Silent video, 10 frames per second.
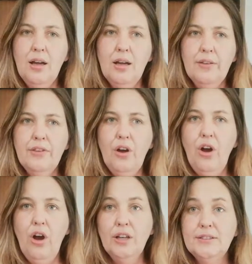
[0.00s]
The
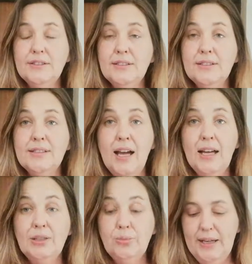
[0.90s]
Heart
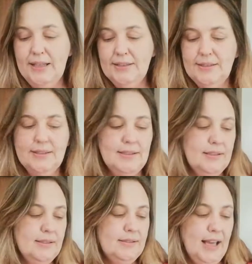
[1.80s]

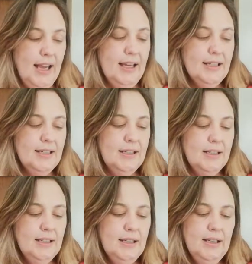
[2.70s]
Sideways Tank.
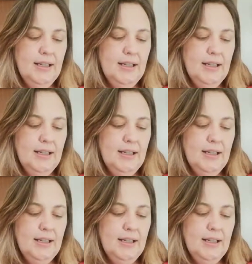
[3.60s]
